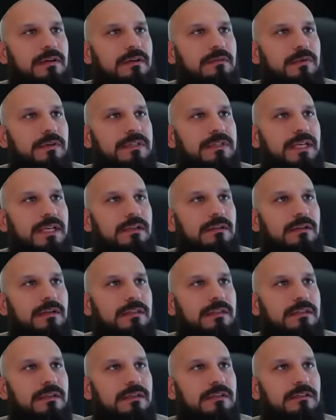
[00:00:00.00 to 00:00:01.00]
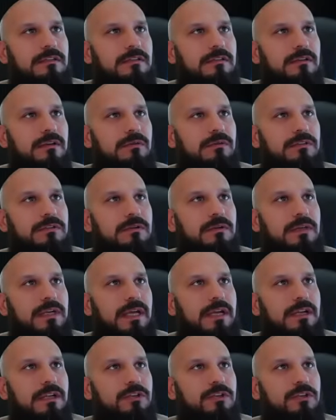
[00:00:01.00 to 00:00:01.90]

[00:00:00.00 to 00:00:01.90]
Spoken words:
But take a look at this. Look what's going on